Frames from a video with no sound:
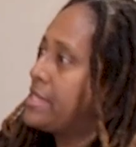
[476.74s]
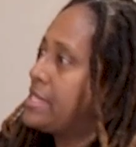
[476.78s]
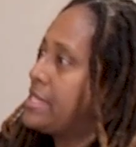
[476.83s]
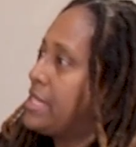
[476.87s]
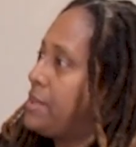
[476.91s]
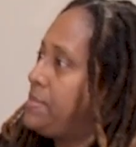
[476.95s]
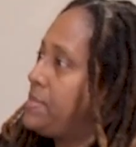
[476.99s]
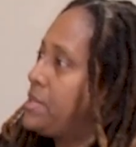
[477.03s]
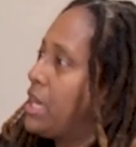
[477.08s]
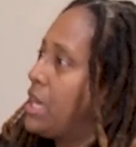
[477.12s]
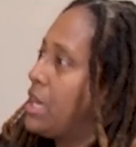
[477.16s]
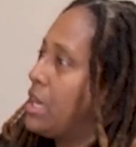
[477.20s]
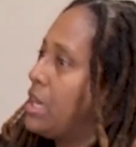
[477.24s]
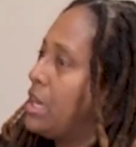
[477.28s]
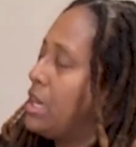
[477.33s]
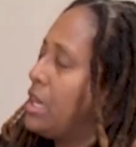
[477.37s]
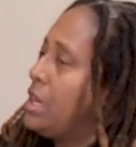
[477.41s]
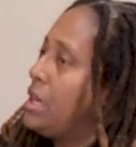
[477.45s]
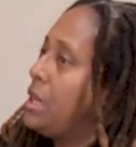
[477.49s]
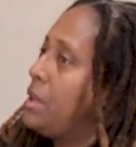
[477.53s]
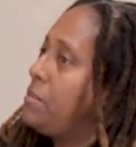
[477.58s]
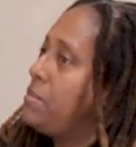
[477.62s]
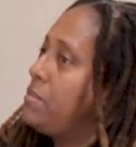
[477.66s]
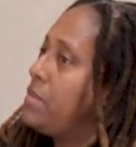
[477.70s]
same
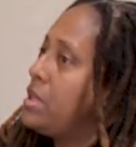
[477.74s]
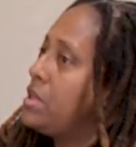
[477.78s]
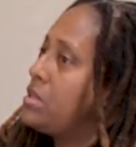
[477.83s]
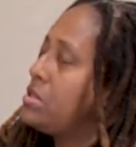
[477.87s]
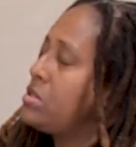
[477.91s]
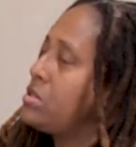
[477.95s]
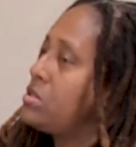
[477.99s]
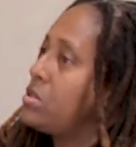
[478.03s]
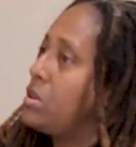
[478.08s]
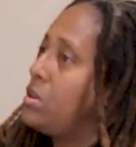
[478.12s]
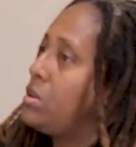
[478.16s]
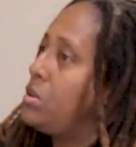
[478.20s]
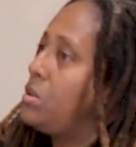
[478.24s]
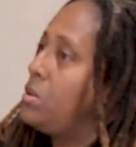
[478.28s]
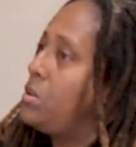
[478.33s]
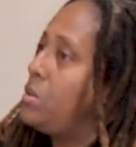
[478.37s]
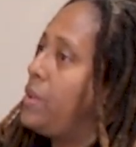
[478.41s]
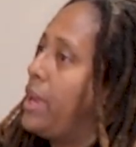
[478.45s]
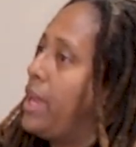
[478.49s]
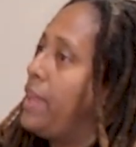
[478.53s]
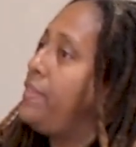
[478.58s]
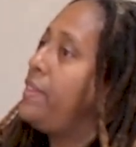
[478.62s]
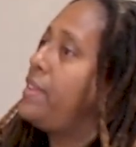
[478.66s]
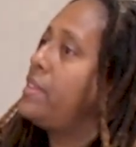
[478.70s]
time.
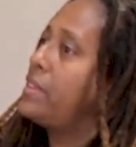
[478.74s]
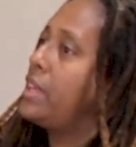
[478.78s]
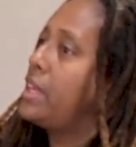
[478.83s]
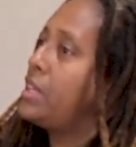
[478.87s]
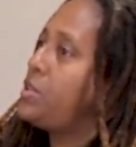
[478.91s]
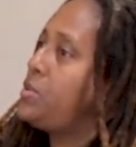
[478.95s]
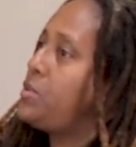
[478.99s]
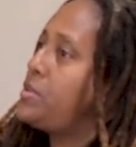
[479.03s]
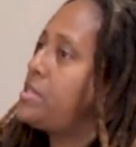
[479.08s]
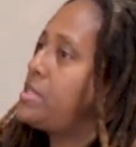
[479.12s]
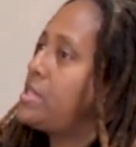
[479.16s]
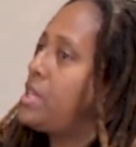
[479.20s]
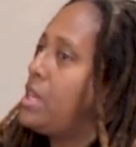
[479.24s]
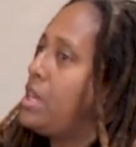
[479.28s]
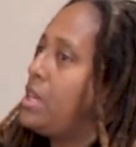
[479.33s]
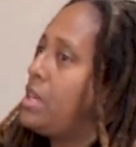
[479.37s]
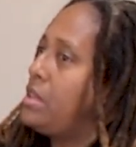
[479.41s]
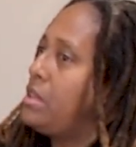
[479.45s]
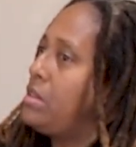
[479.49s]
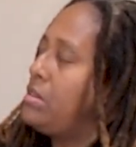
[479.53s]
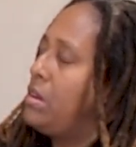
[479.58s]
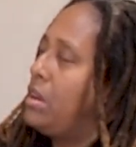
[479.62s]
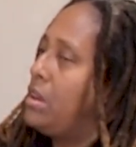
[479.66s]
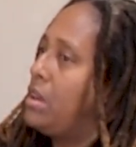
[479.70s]
So, and then, like you
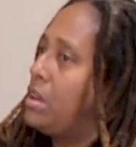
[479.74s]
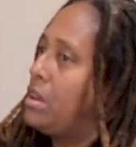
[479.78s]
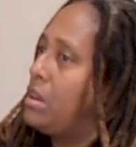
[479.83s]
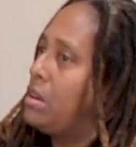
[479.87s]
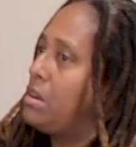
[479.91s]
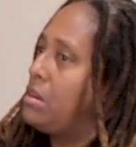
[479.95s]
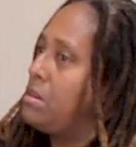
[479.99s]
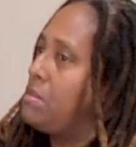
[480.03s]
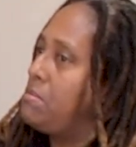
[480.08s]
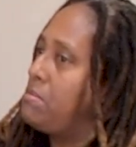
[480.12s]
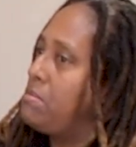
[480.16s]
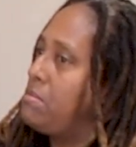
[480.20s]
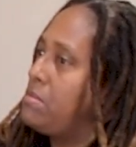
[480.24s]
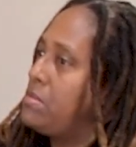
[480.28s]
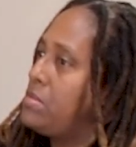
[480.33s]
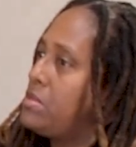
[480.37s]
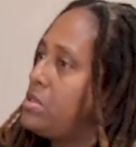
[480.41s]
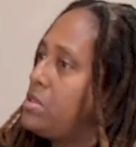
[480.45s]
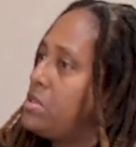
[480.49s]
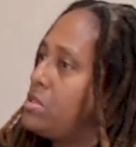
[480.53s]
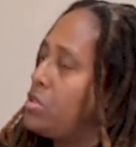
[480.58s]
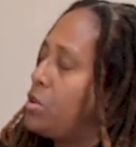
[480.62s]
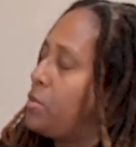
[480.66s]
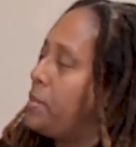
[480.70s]
said,
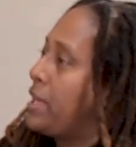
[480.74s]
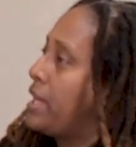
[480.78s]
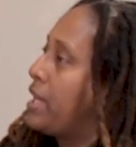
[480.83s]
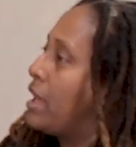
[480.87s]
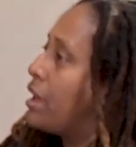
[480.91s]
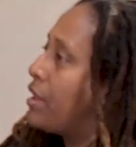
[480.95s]
so many